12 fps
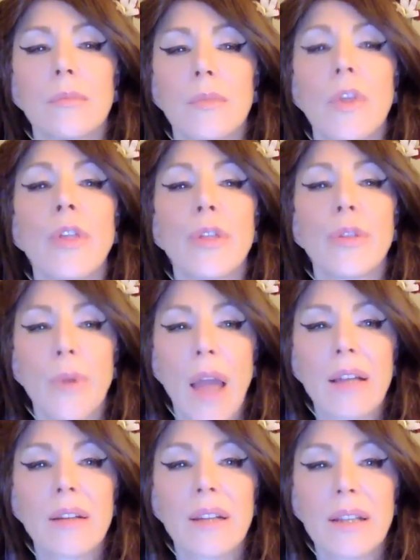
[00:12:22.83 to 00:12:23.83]
the
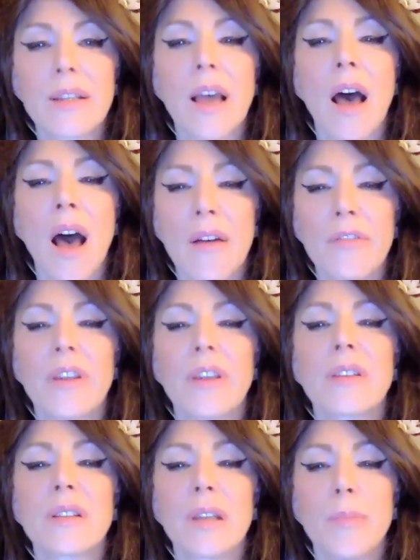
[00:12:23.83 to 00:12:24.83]
threat this
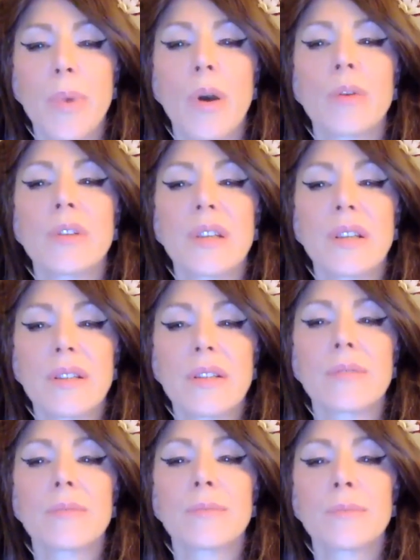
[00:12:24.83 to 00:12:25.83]
obviously
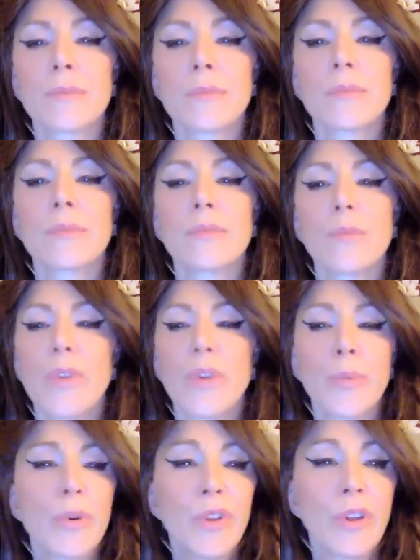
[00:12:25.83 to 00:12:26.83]
poses, whether
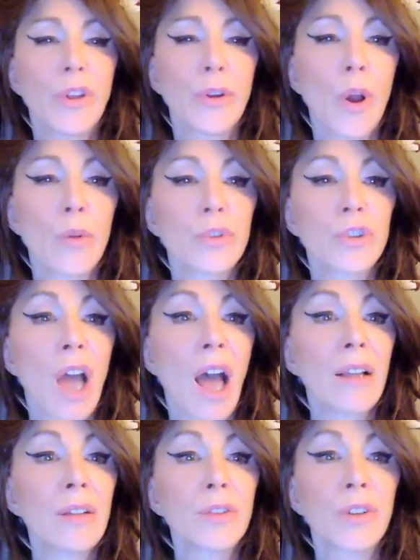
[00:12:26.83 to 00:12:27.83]
birthing your own
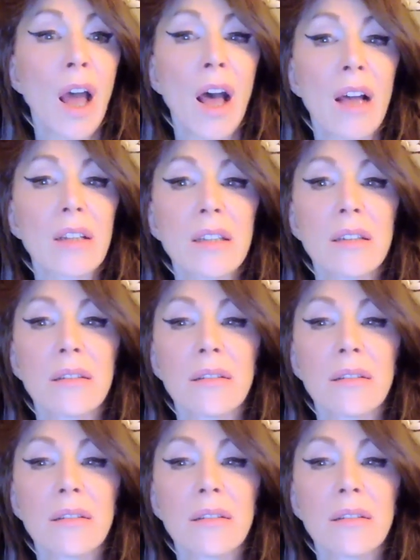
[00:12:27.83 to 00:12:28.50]
child or not.